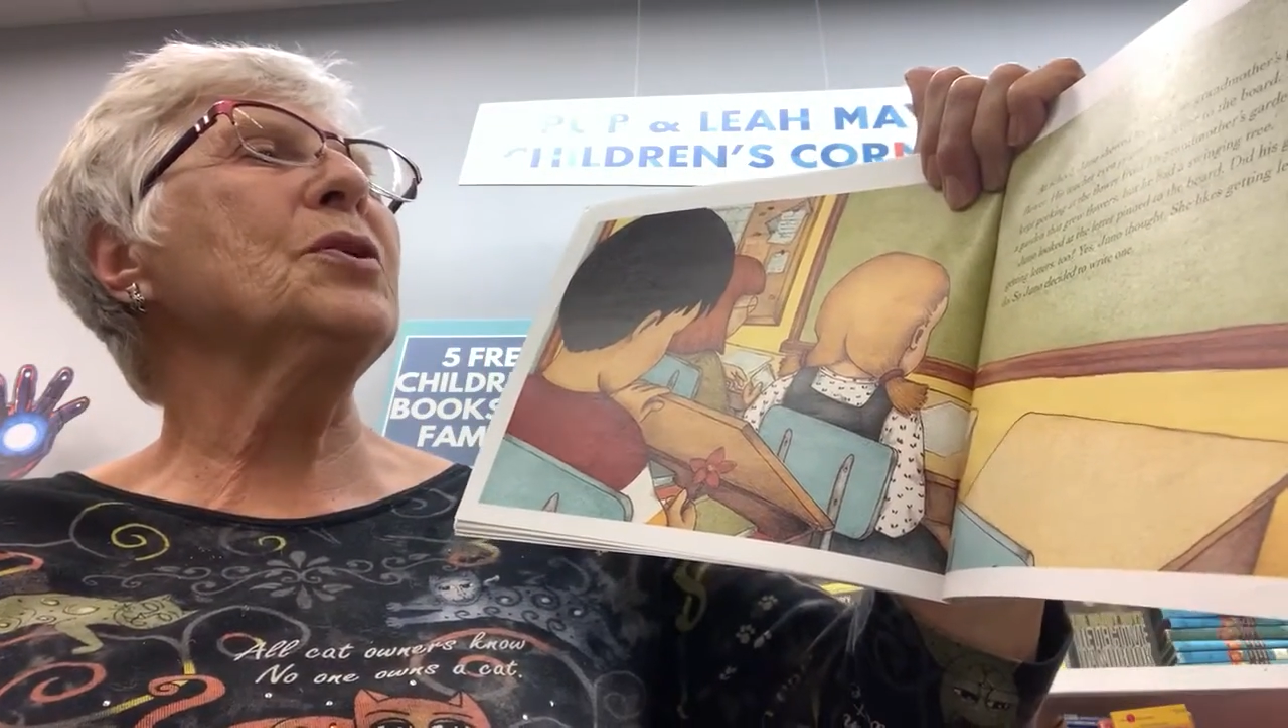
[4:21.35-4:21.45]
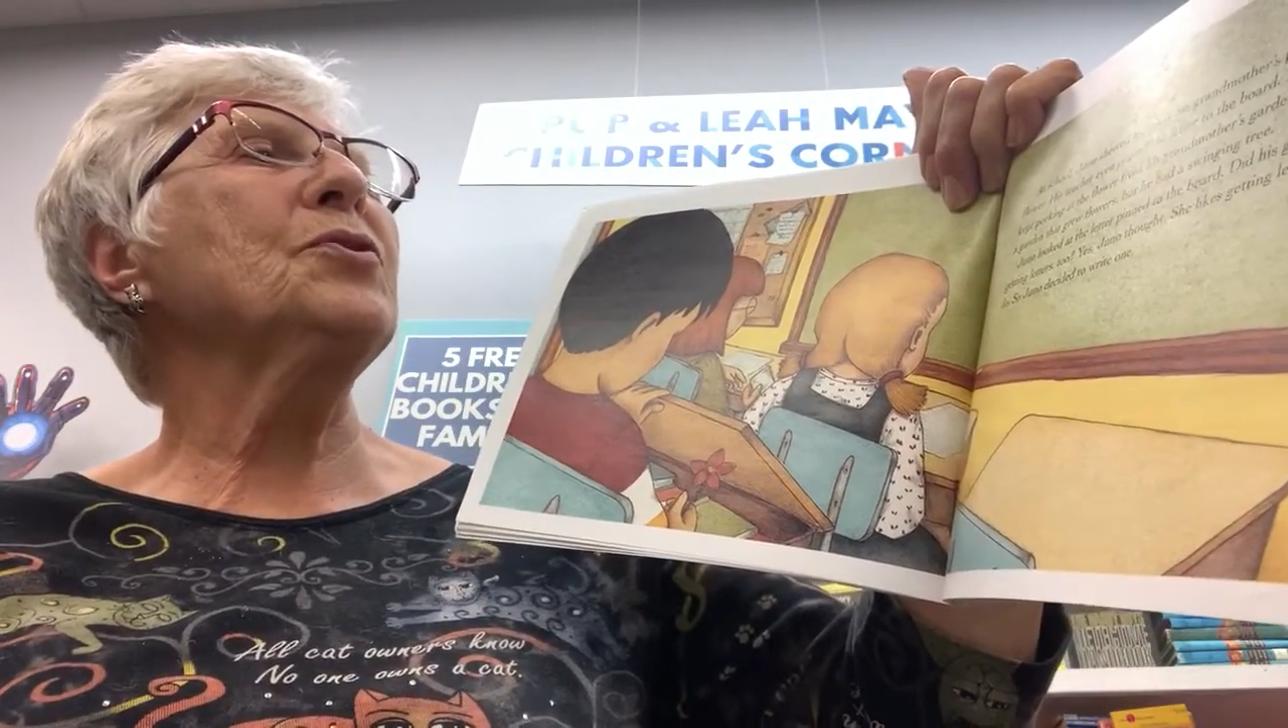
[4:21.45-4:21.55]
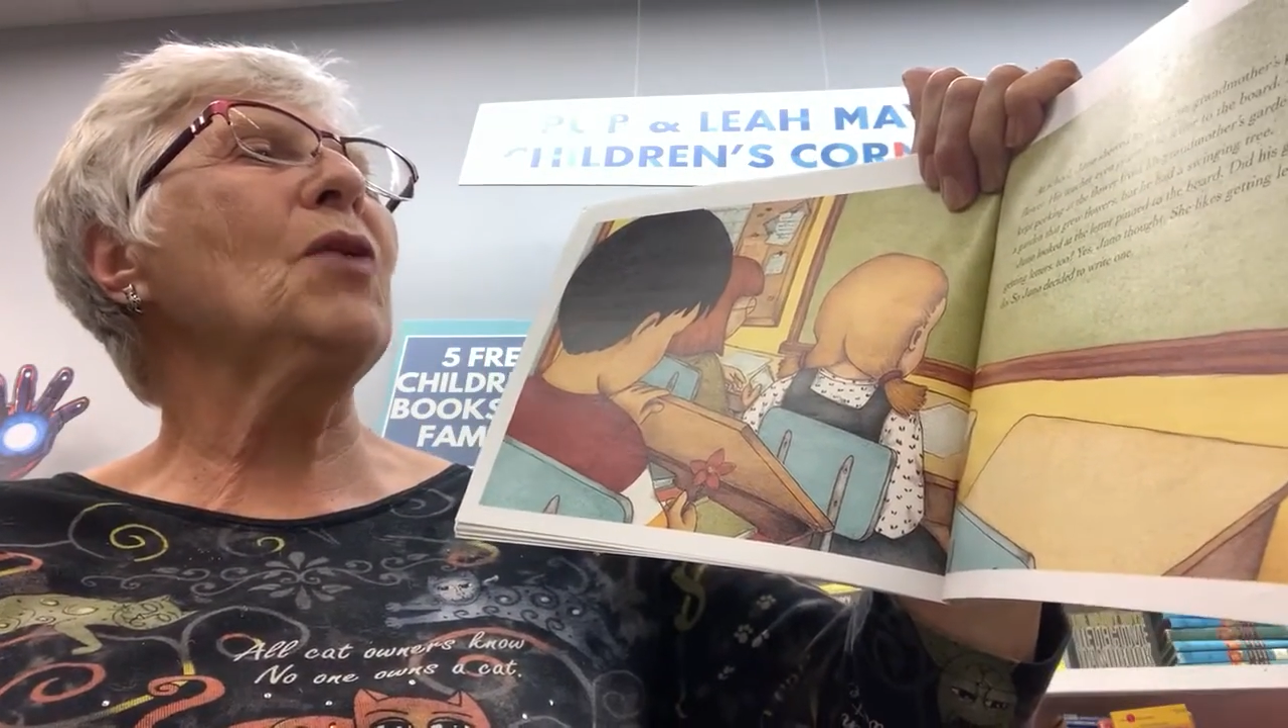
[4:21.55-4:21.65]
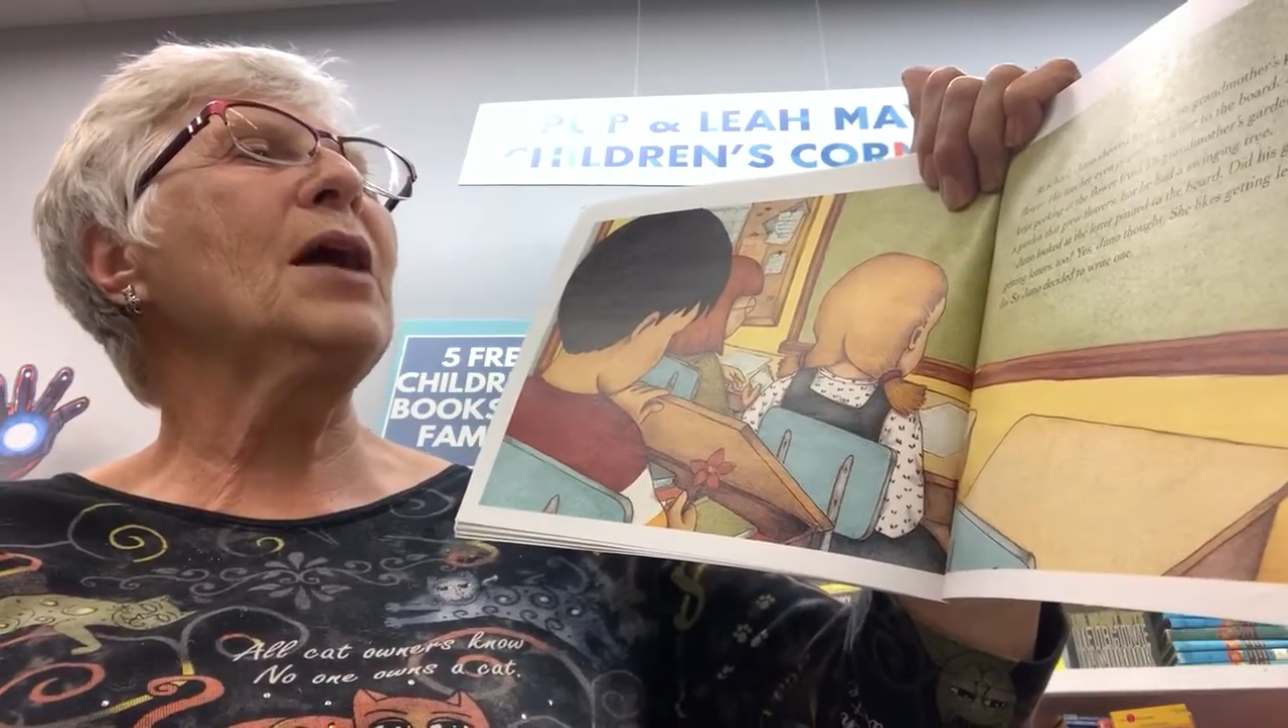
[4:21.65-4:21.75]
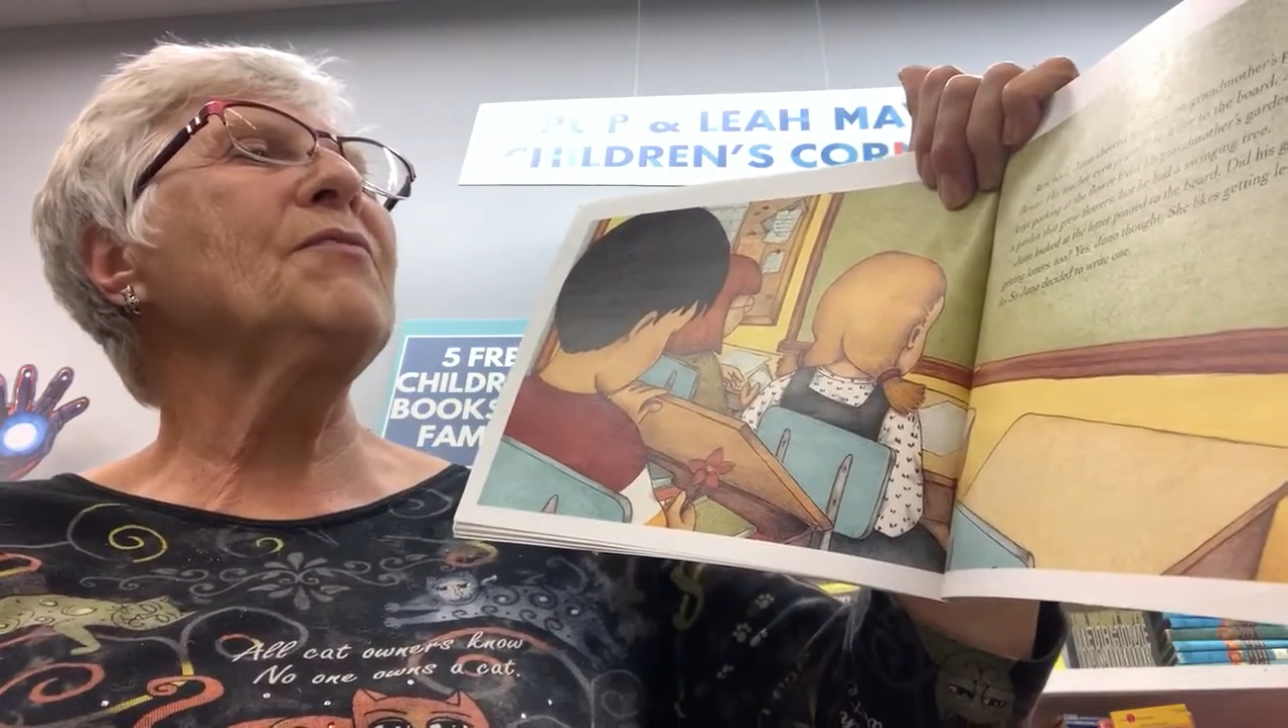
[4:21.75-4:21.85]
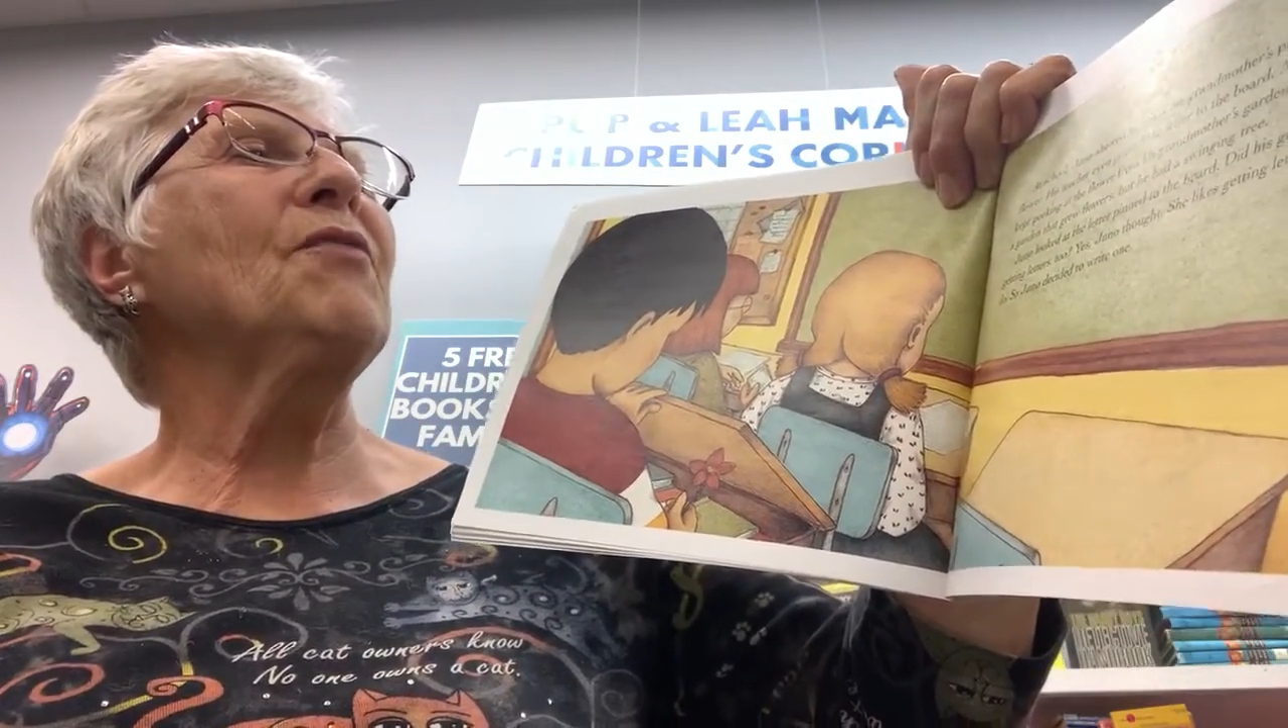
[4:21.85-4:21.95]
and dried